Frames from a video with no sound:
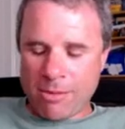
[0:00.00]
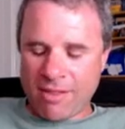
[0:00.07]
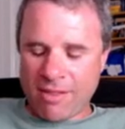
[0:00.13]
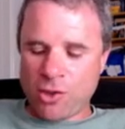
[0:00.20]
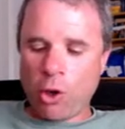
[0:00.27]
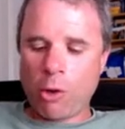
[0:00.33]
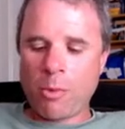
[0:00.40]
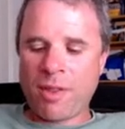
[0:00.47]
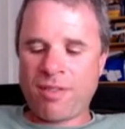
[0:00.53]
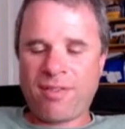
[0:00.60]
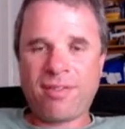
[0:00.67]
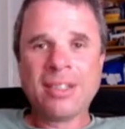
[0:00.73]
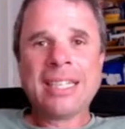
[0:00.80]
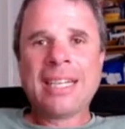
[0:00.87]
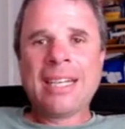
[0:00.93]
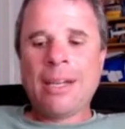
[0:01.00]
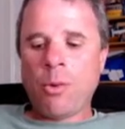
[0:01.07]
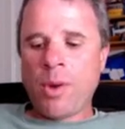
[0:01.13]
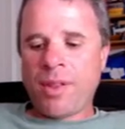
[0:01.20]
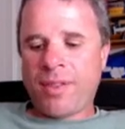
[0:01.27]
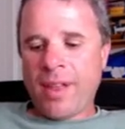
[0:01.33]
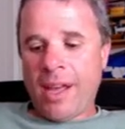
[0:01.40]
I saw it
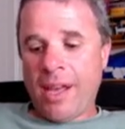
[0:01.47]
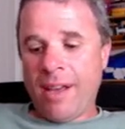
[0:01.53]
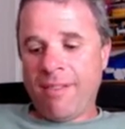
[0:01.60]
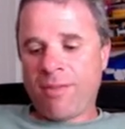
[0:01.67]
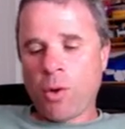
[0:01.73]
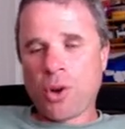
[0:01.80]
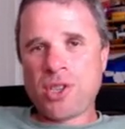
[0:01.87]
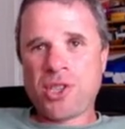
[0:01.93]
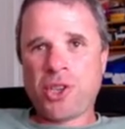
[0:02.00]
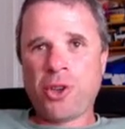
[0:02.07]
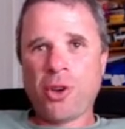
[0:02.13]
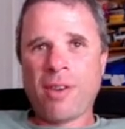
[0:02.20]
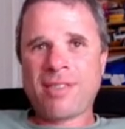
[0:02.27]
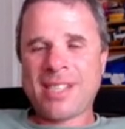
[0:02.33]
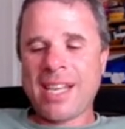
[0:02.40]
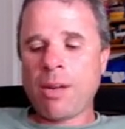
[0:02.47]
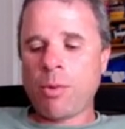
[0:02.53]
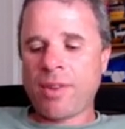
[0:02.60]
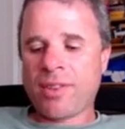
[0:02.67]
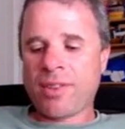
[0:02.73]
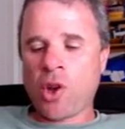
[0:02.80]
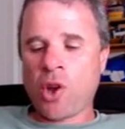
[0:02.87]
with Fortescue, I've seen it
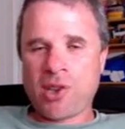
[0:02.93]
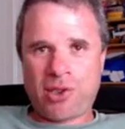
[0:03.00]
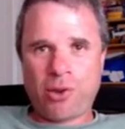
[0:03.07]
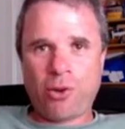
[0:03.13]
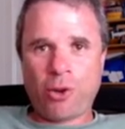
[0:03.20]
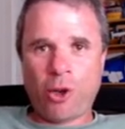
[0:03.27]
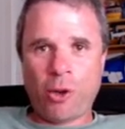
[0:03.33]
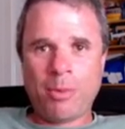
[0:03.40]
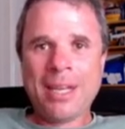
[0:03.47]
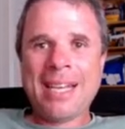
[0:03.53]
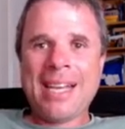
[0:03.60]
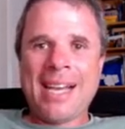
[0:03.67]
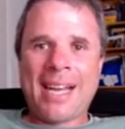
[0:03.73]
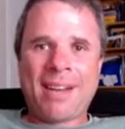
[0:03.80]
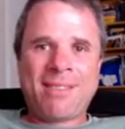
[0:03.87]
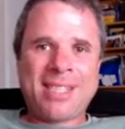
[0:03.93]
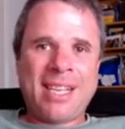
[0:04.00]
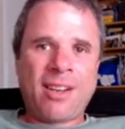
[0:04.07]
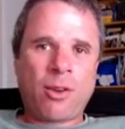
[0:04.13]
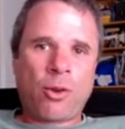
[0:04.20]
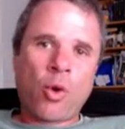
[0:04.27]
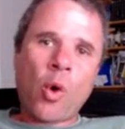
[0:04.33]
with Costa Group, and I've seen
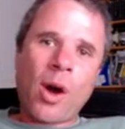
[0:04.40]
it quite